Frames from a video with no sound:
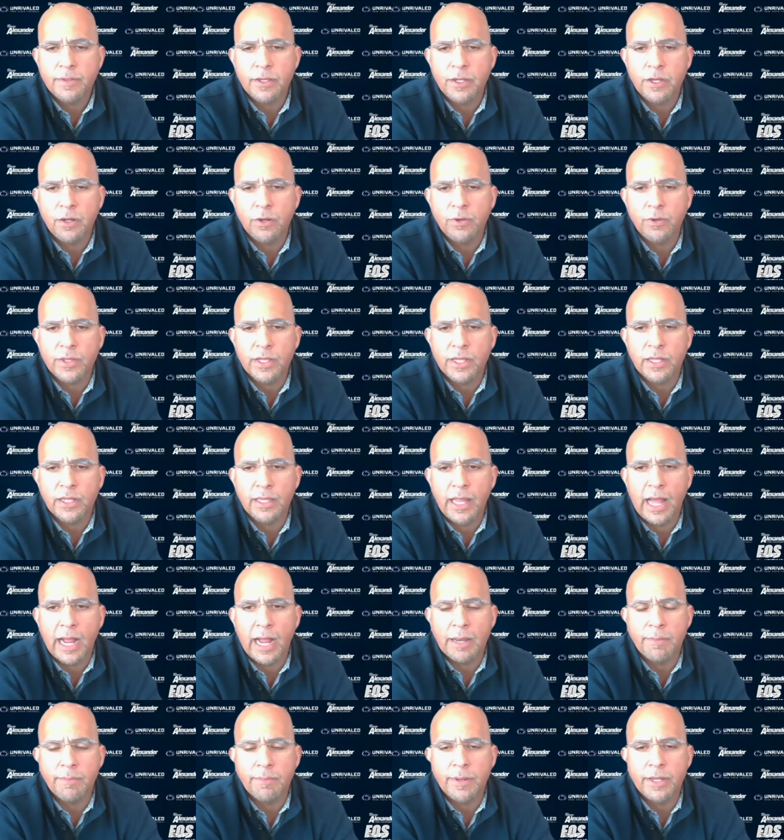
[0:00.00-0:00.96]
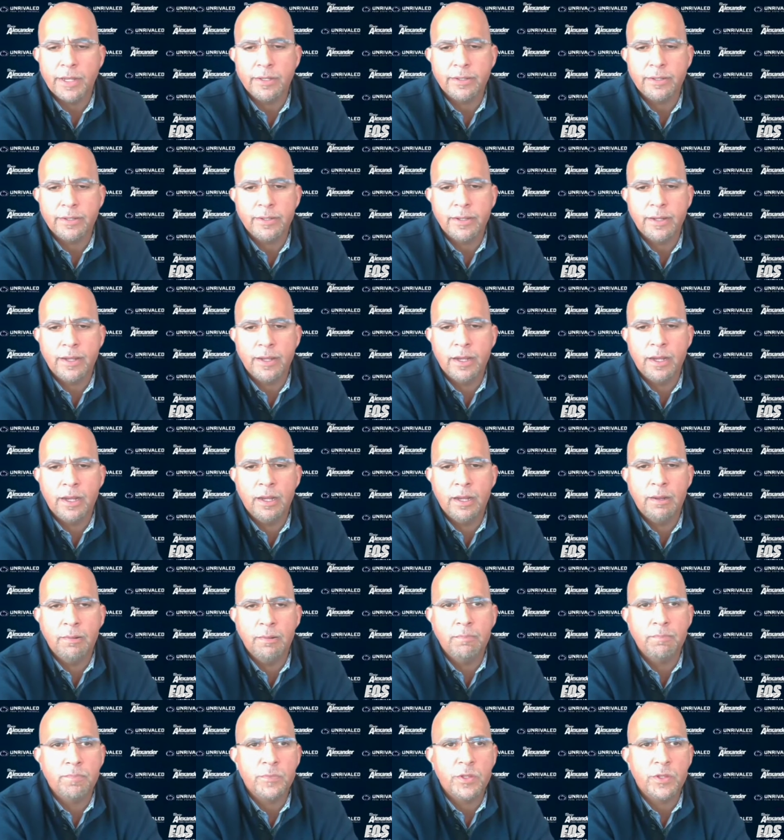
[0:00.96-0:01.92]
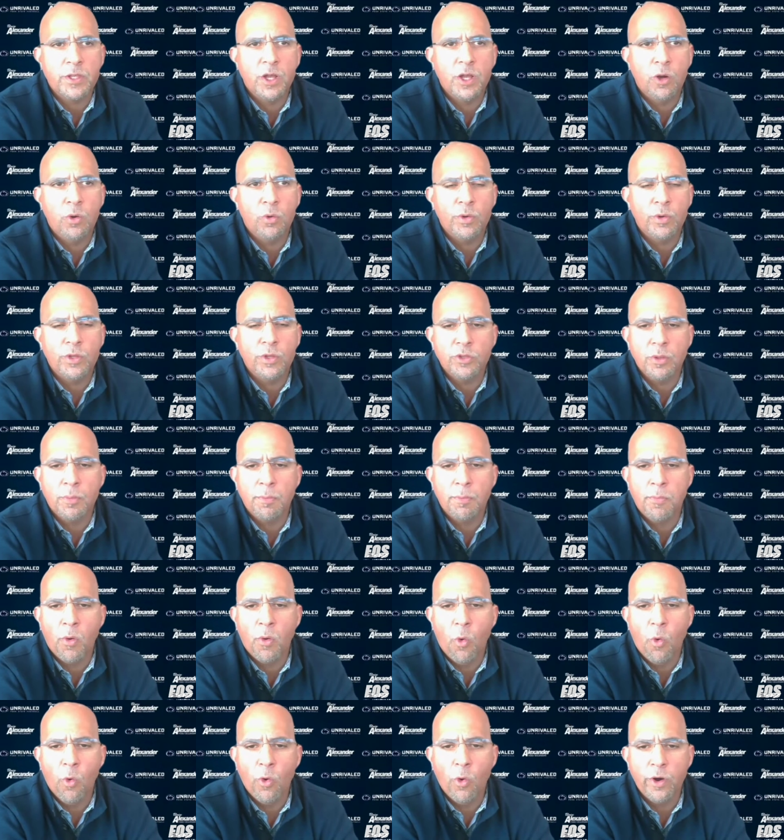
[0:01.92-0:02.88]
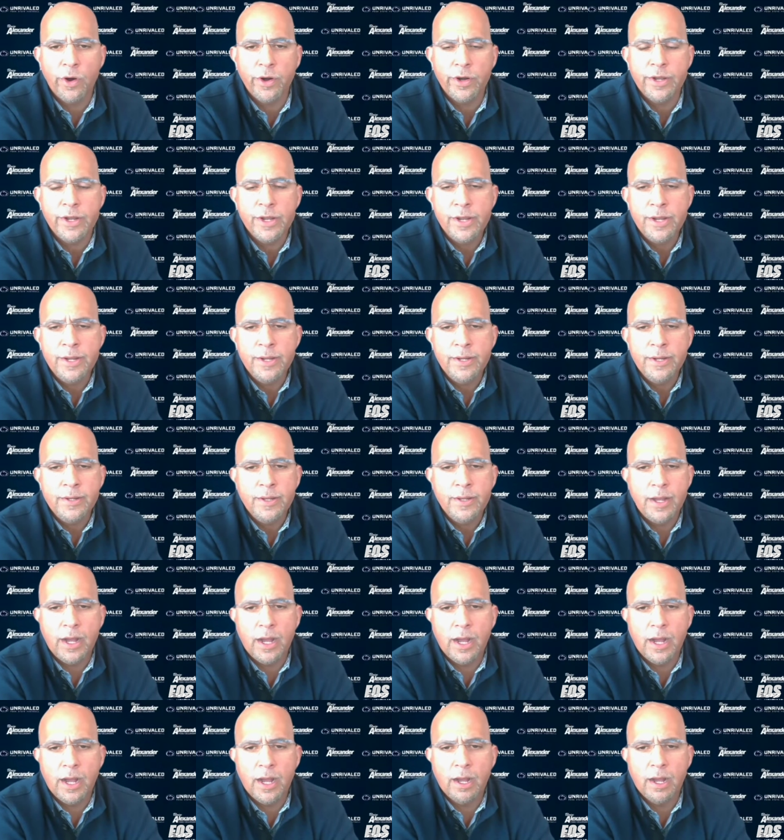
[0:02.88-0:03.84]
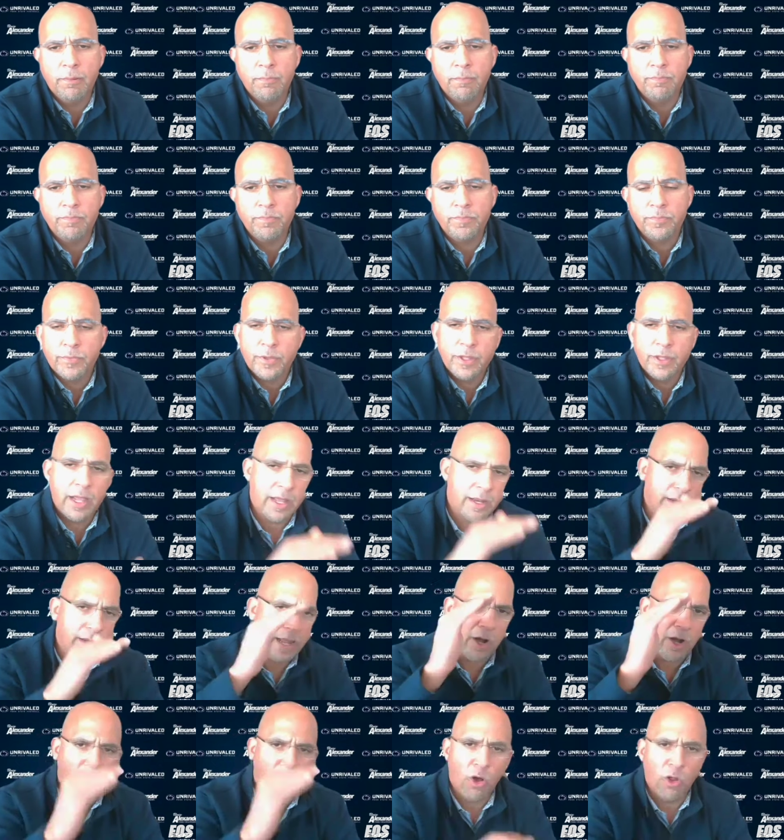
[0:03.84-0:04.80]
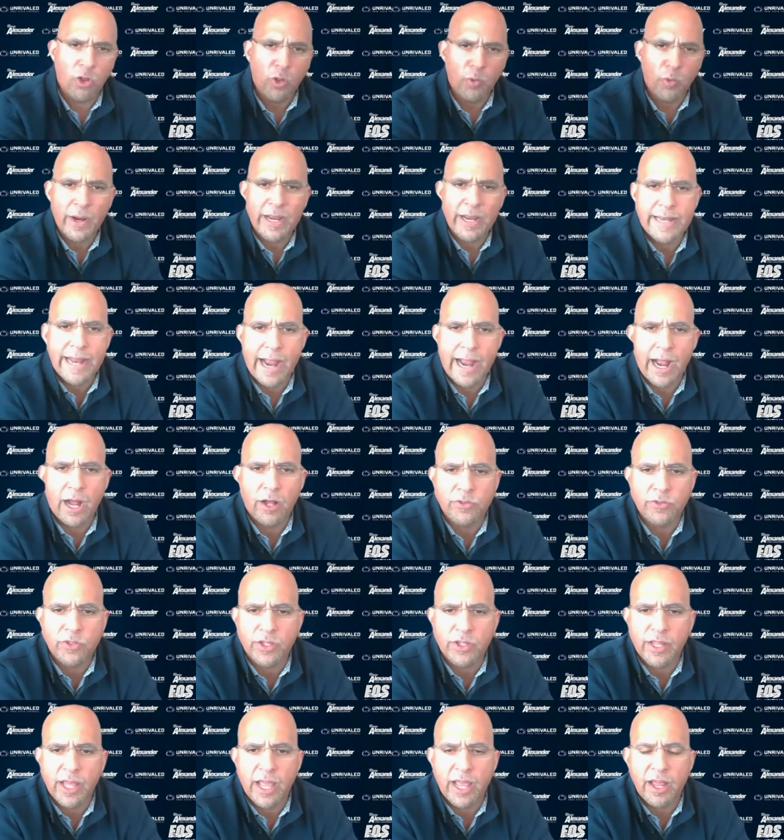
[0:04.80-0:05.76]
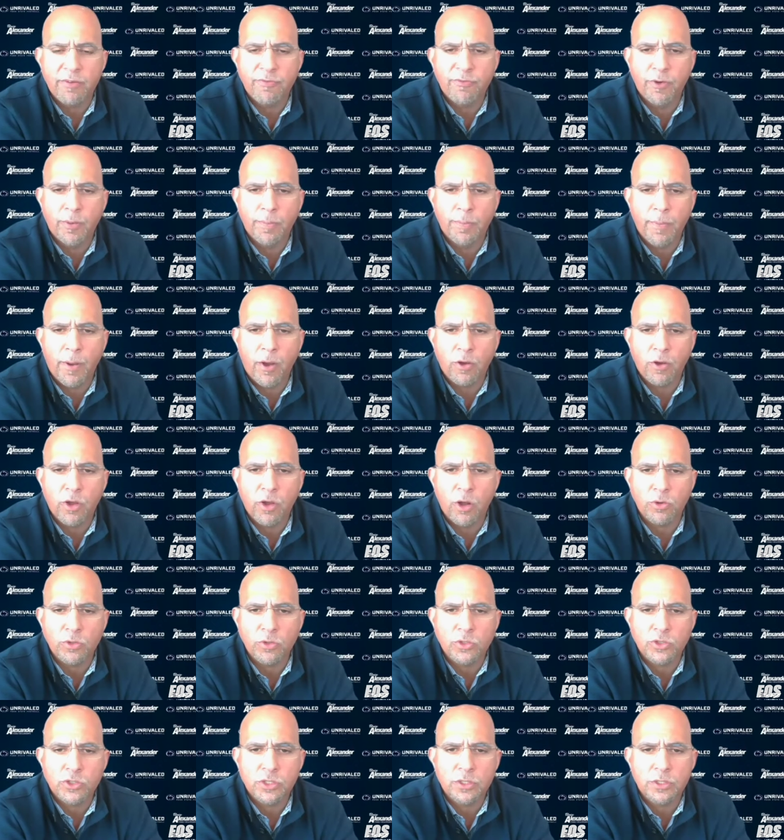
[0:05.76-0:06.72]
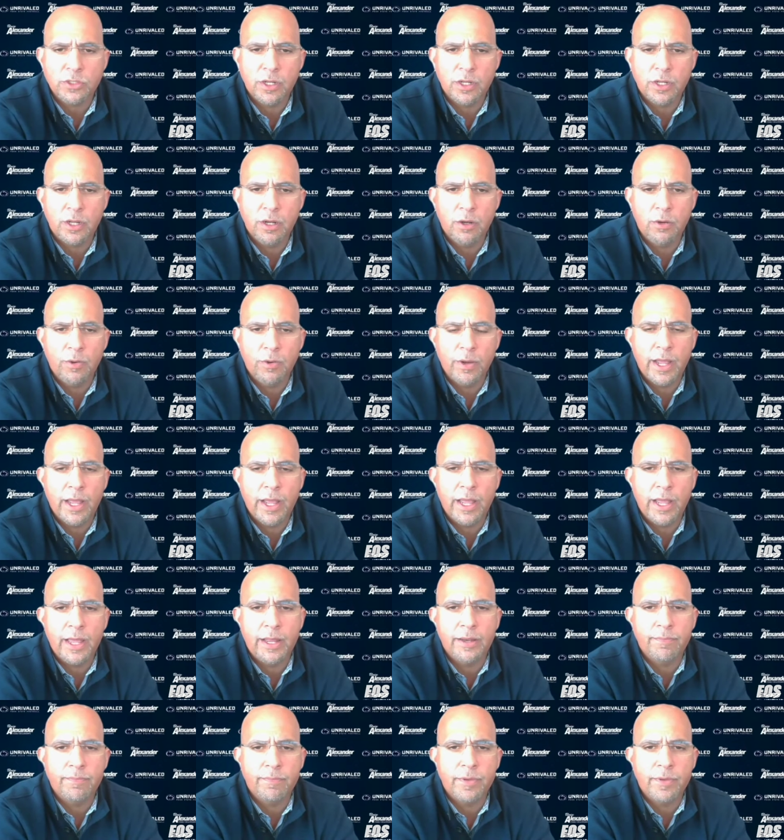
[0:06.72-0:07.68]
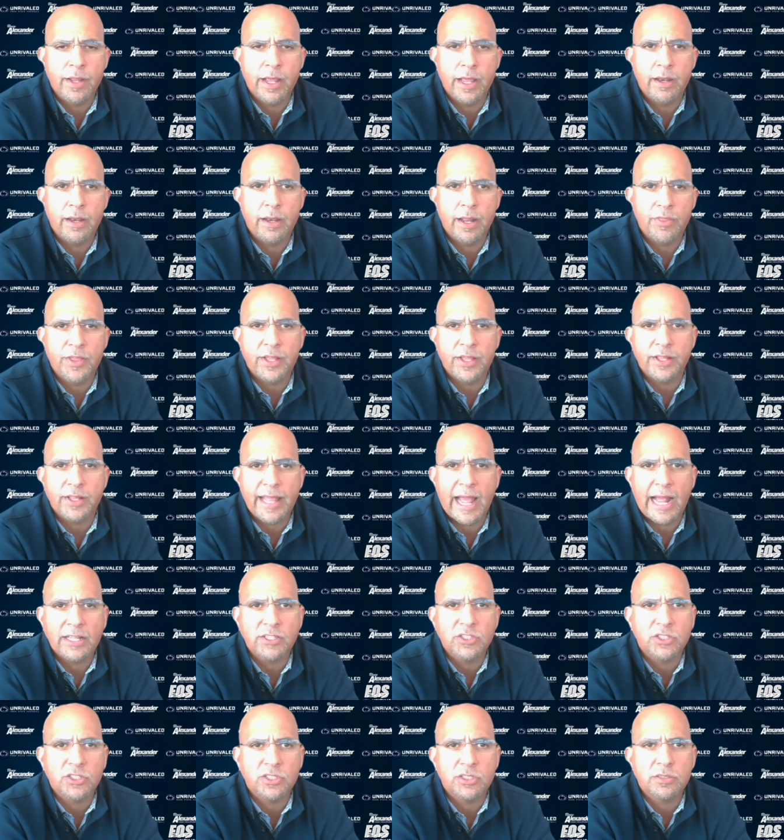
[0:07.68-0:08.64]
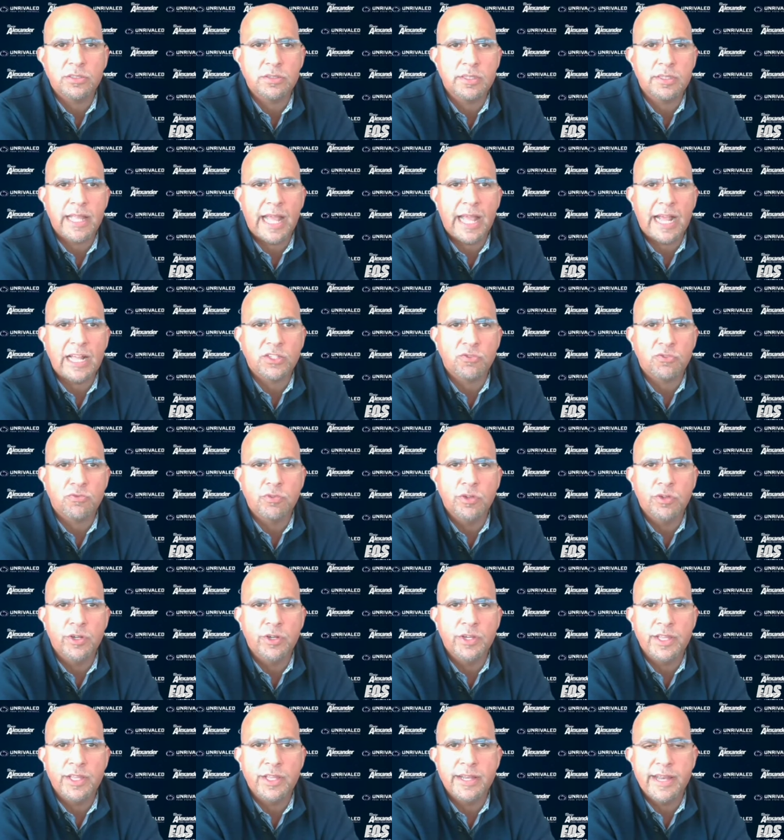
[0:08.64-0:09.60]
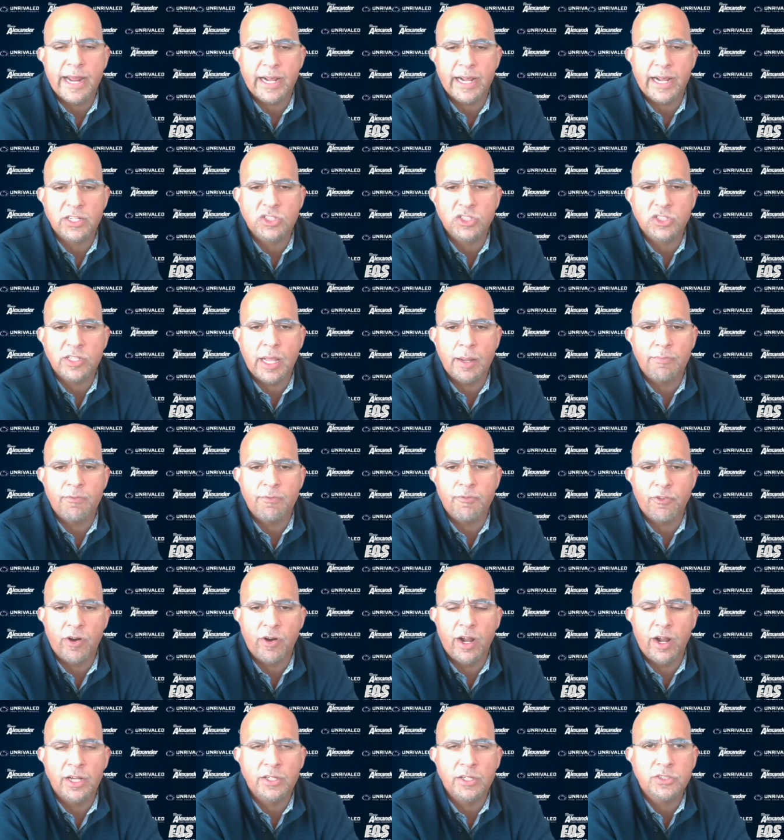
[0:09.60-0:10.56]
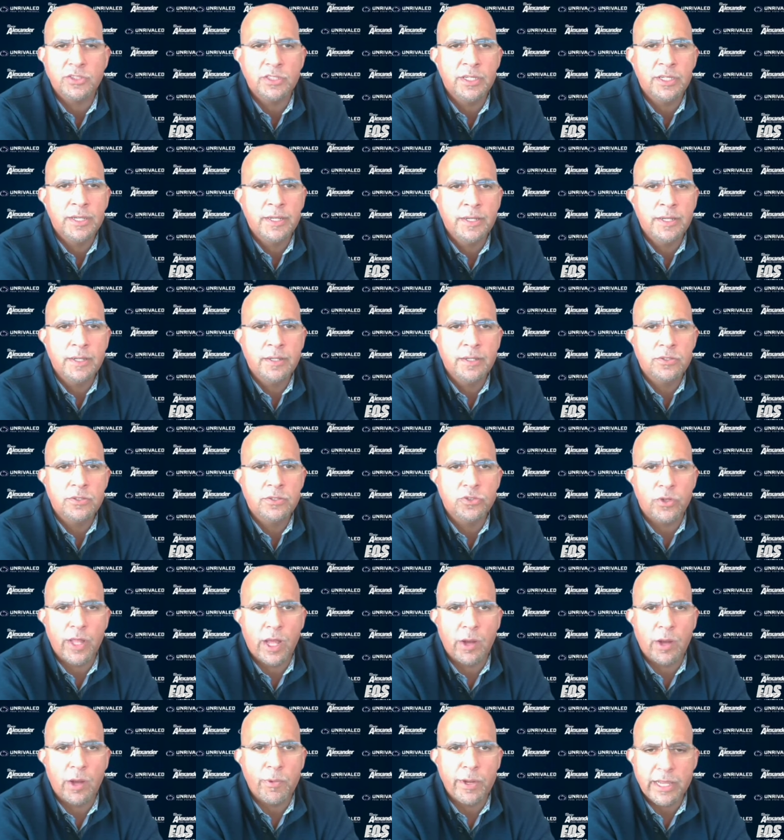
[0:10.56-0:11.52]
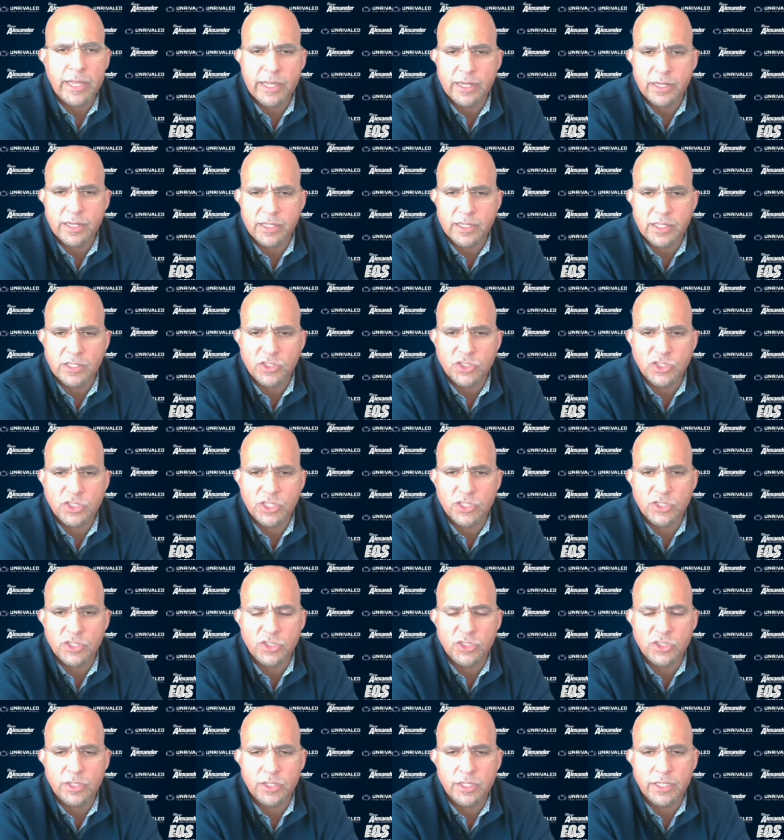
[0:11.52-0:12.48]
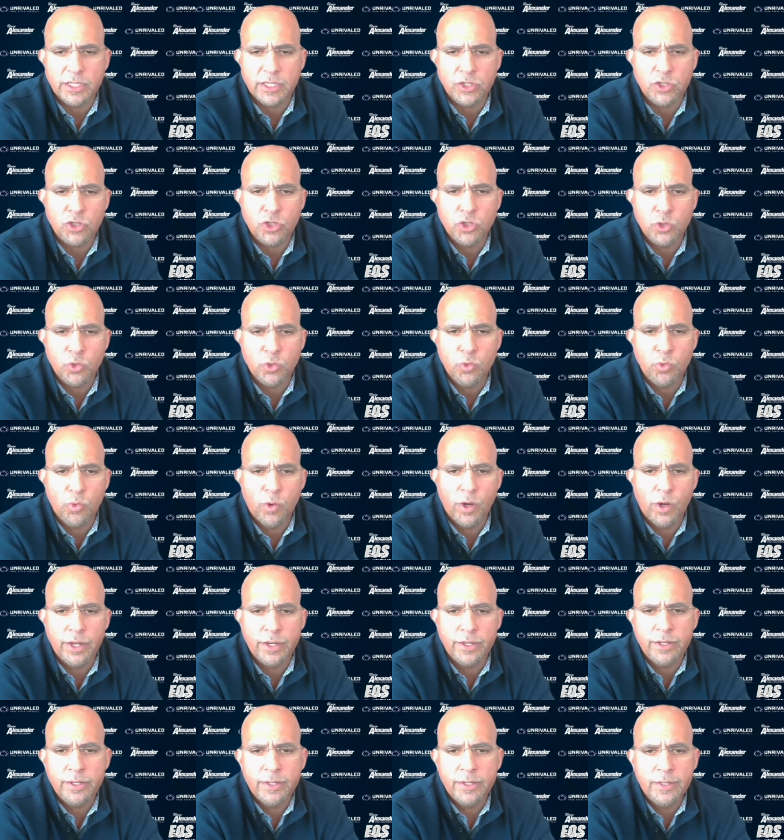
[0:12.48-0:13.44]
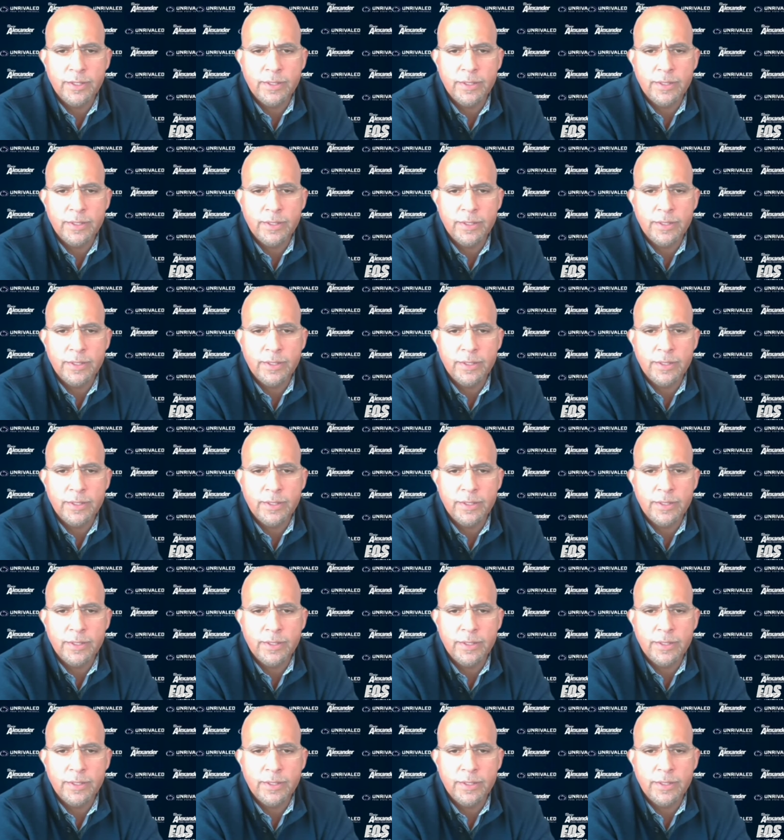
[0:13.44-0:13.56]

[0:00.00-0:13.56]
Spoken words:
You know, the alignment, you know, with the board and all the way down to the head football coach, you know, and I think that's really the next step for us so that we can consistently do what